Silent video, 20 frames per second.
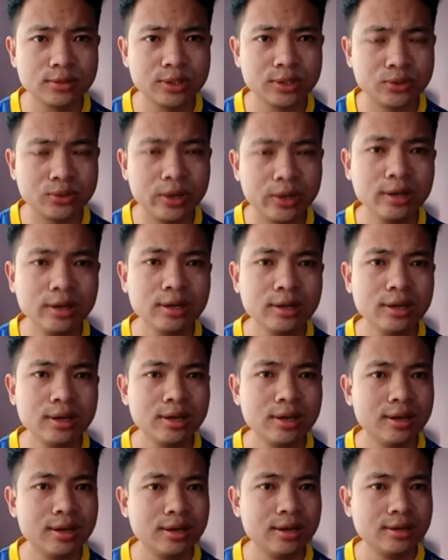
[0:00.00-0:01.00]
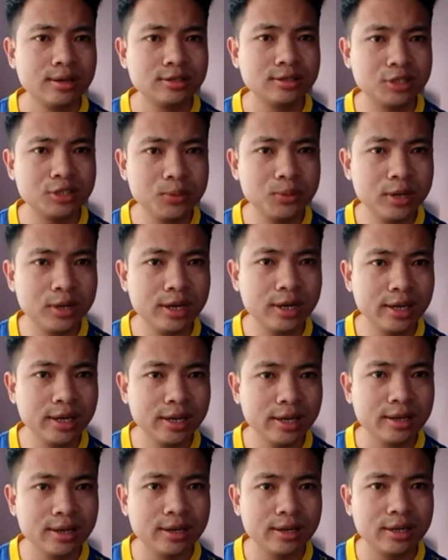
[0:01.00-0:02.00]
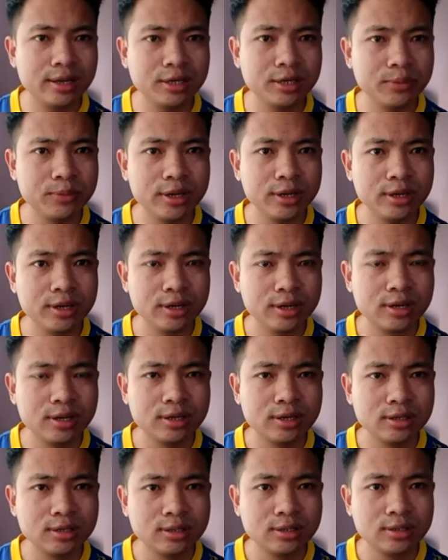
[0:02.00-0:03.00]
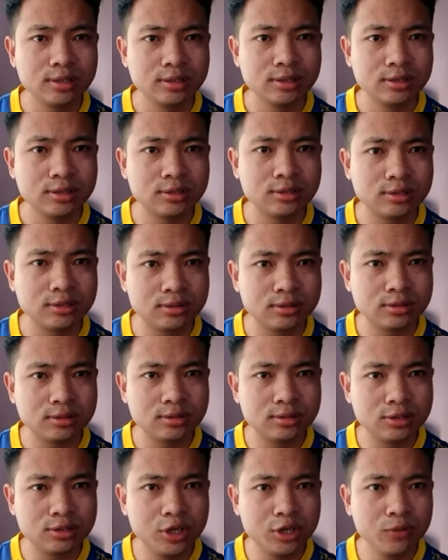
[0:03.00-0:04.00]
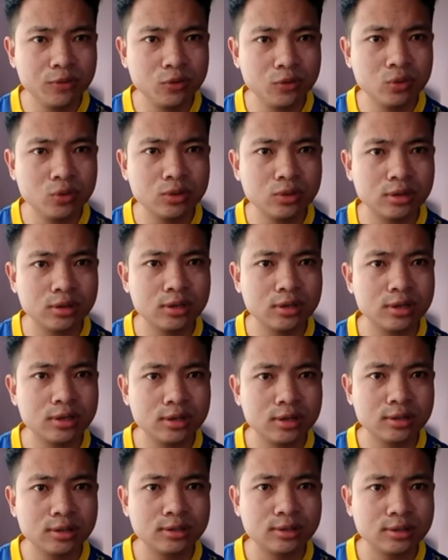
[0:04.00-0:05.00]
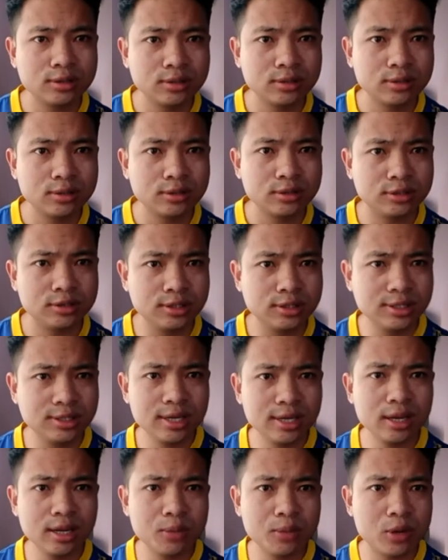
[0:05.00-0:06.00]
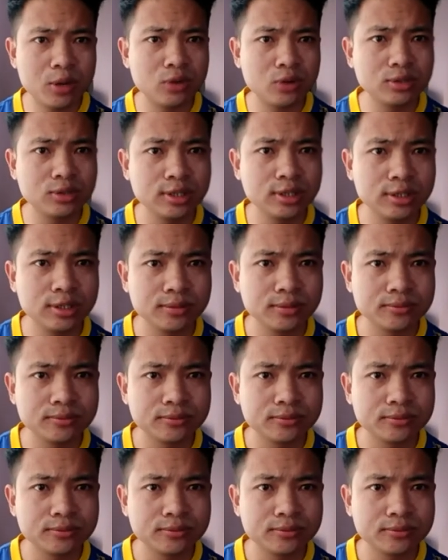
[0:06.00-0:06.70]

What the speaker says: right? Similarly, let me give you the detail about the